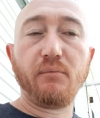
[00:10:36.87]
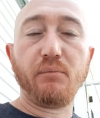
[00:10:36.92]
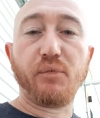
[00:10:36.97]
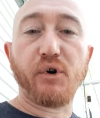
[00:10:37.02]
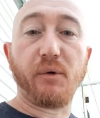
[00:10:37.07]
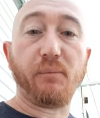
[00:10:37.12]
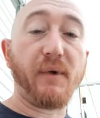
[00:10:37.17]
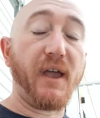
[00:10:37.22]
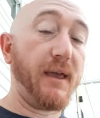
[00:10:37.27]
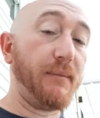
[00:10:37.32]

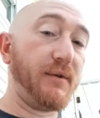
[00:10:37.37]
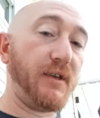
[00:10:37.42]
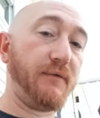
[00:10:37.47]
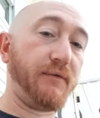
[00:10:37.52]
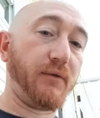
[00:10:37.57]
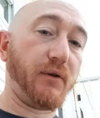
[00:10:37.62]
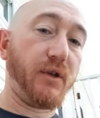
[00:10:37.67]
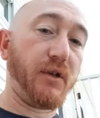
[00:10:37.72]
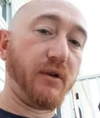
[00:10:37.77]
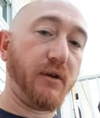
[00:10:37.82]
but it may be
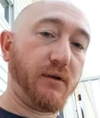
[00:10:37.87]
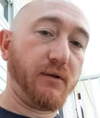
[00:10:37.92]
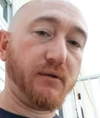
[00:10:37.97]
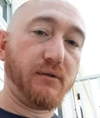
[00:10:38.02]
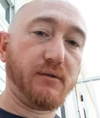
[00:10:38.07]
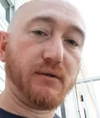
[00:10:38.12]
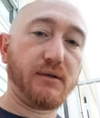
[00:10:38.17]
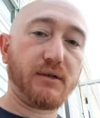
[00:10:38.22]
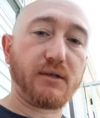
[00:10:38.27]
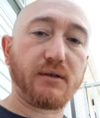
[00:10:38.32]
for you.
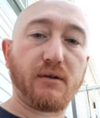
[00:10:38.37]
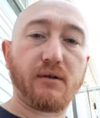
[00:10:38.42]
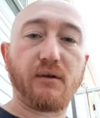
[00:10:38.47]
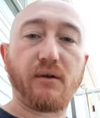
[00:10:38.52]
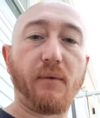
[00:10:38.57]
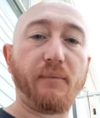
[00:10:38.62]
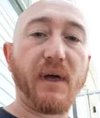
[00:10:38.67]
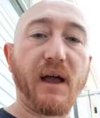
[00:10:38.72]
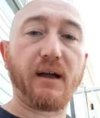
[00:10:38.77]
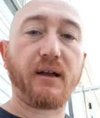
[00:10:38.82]
So
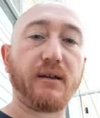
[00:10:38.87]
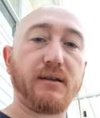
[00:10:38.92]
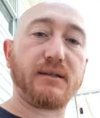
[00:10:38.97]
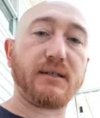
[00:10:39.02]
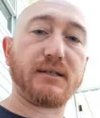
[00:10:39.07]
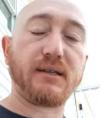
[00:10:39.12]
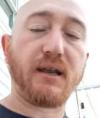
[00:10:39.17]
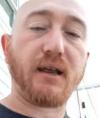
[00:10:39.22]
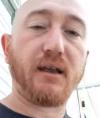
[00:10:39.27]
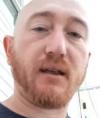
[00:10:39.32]
I'm not going to
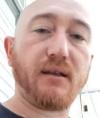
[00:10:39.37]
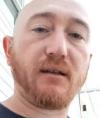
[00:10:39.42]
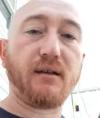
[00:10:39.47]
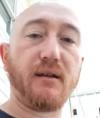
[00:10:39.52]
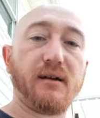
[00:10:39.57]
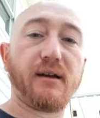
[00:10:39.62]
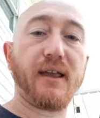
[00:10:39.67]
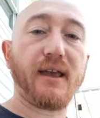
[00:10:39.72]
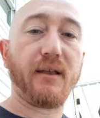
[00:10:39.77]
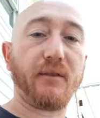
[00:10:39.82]
say,
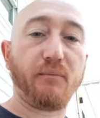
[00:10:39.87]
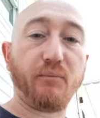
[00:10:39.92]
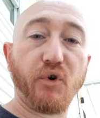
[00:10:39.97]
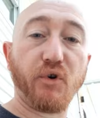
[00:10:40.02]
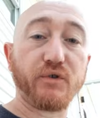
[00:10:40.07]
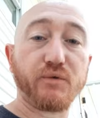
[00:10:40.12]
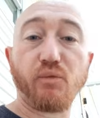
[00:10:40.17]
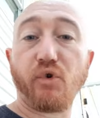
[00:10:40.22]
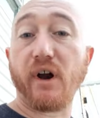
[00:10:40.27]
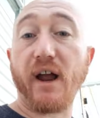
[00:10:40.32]
again, the
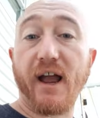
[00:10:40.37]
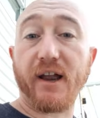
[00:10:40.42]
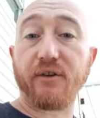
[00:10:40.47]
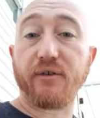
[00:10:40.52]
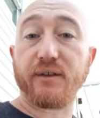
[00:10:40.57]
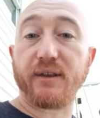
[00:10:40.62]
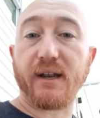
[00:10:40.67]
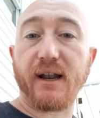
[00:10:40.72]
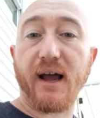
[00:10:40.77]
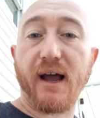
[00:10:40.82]
bow is more
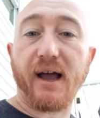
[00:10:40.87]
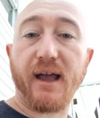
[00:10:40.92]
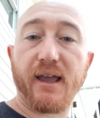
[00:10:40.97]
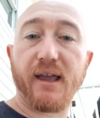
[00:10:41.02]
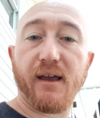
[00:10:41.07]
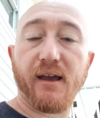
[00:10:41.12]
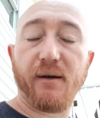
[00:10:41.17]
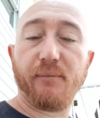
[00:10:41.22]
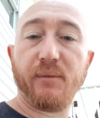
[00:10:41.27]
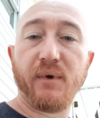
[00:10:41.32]
accurate than I
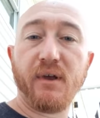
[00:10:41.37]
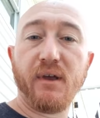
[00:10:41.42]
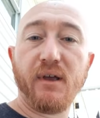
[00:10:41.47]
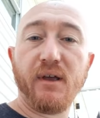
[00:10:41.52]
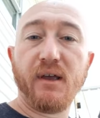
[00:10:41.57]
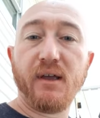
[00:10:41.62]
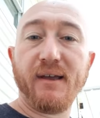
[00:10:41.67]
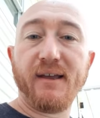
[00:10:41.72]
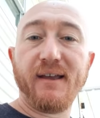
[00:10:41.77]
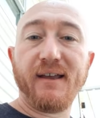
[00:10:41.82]
am
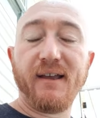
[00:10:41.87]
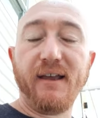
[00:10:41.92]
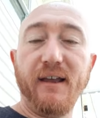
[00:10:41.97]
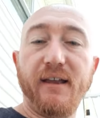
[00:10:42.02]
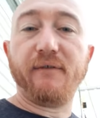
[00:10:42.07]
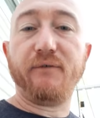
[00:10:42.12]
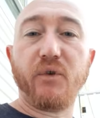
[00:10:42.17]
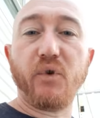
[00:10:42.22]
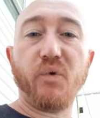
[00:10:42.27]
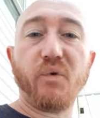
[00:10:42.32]

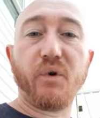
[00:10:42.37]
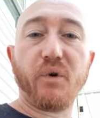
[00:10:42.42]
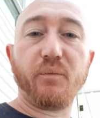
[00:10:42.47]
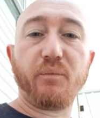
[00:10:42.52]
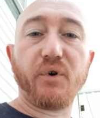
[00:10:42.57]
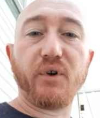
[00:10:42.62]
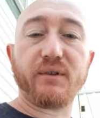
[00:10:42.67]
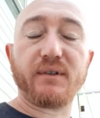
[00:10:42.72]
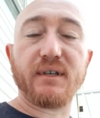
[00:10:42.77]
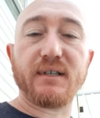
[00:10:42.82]
if you were to
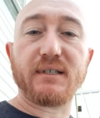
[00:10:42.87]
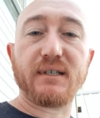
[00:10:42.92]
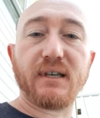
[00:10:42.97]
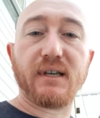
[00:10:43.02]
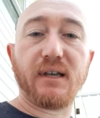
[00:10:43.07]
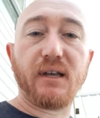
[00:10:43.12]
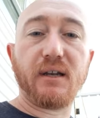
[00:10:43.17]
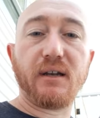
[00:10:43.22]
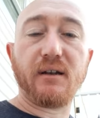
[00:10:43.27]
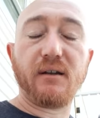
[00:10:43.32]
put this
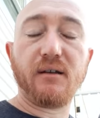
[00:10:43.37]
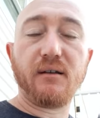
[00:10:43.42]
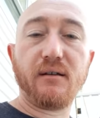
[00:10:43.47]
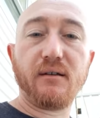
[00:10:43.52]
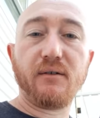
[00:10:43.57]
in